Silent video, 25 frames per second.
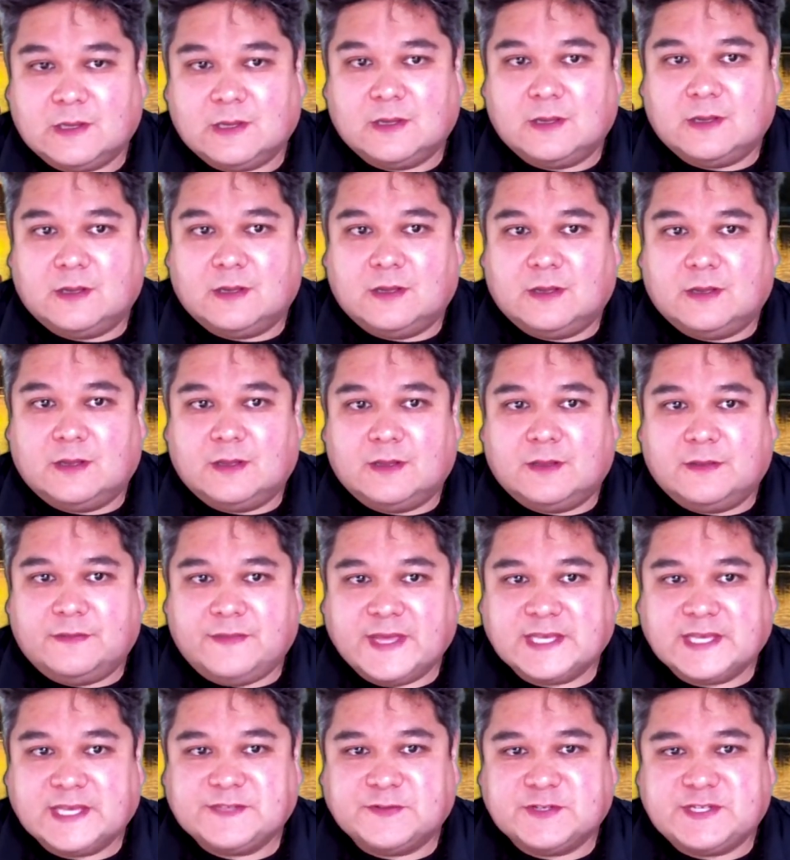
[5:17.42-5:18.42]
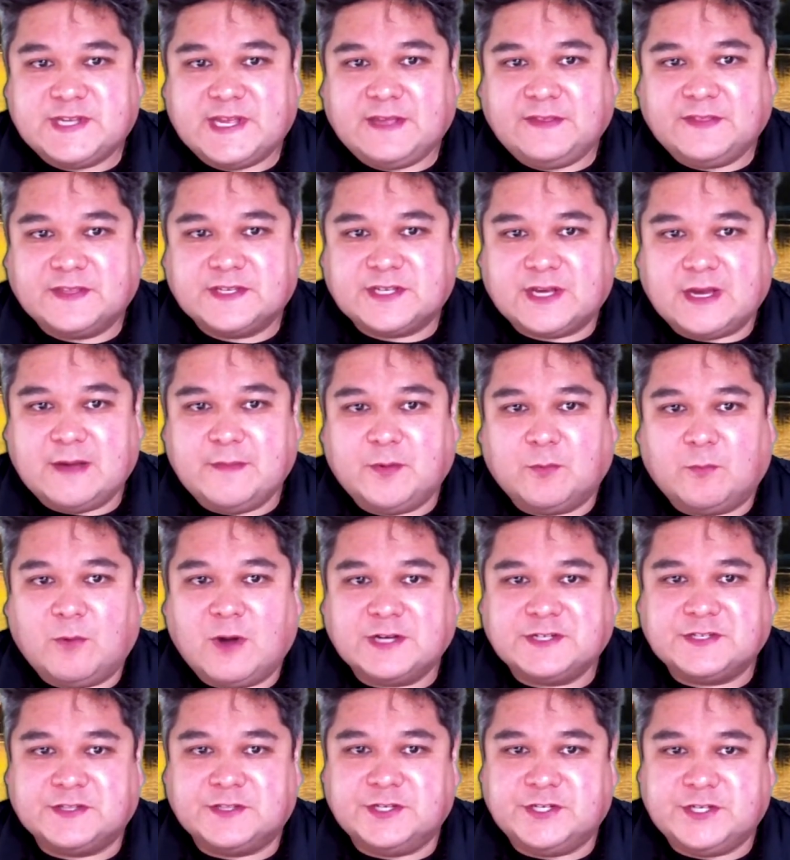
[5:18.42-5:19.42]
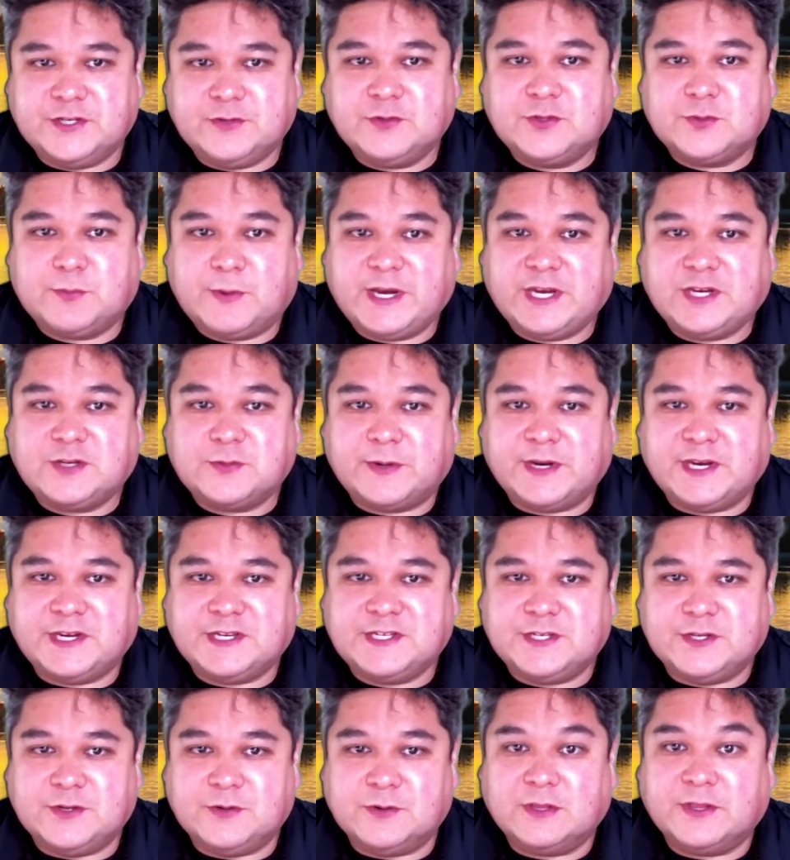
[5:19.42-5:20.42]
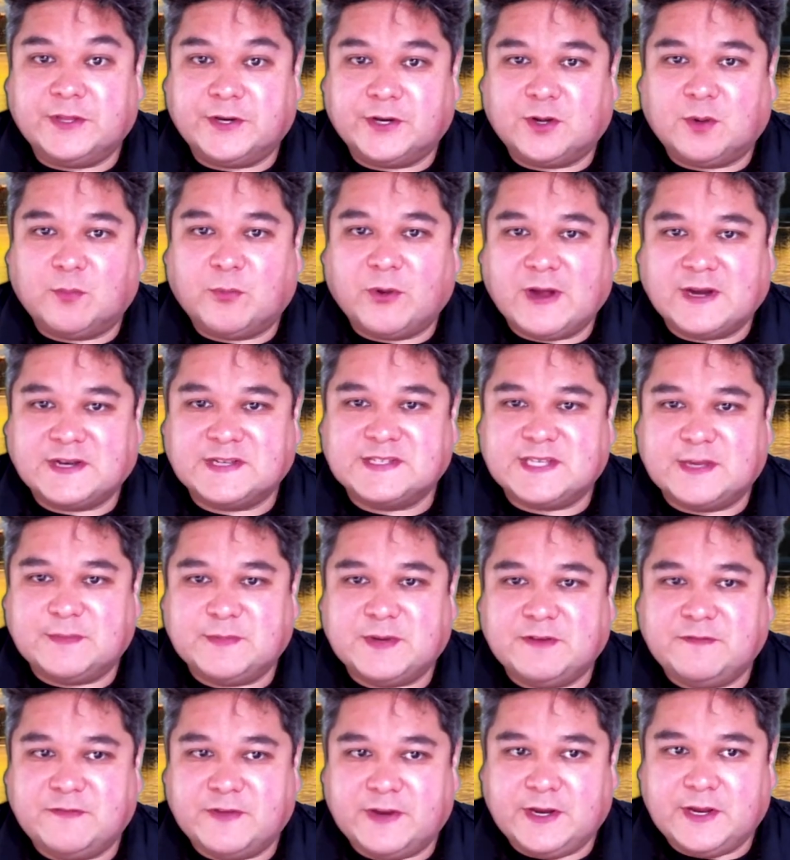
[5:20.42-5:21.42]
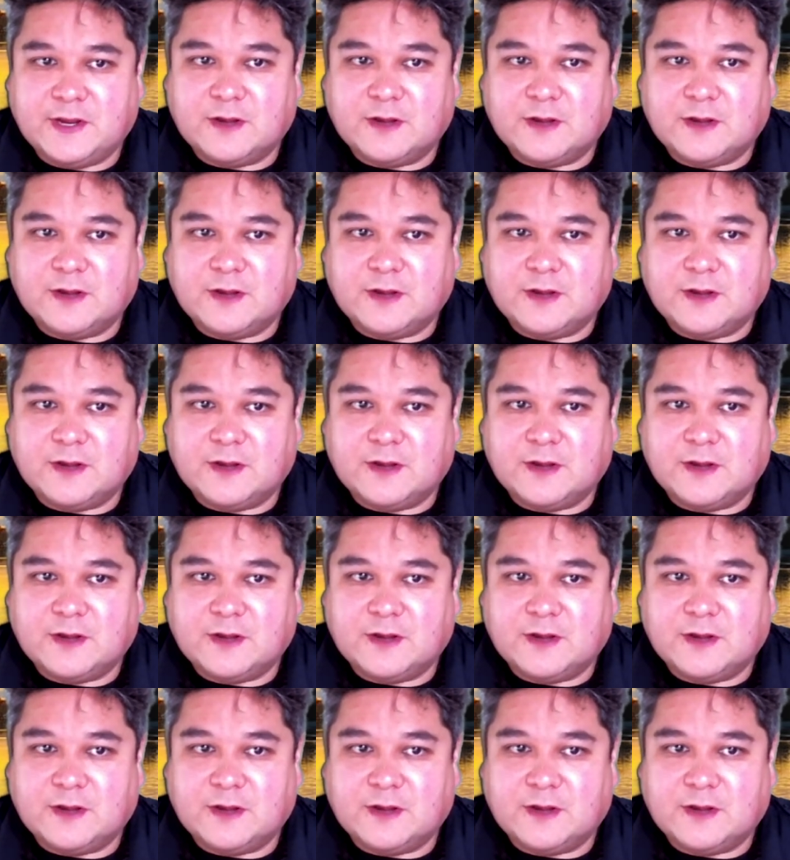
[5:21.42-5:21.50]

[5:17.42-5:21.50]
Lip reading: Thanks for taking the time to watch the June 2022 Clinical Practice Update video.